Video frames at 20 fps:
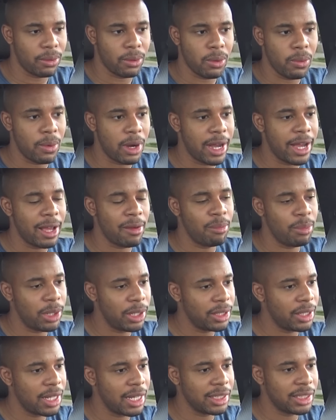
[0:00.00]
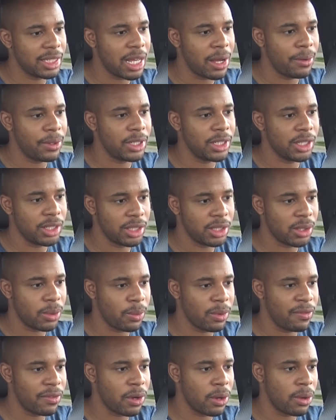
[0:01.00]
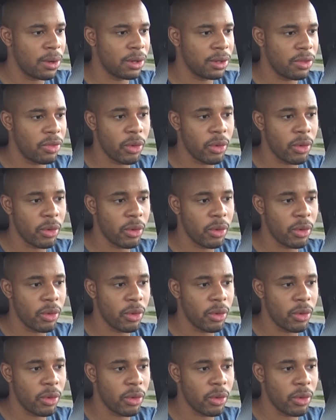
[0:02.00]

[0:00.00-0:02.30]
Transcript: know why, but that's how it is. So we put on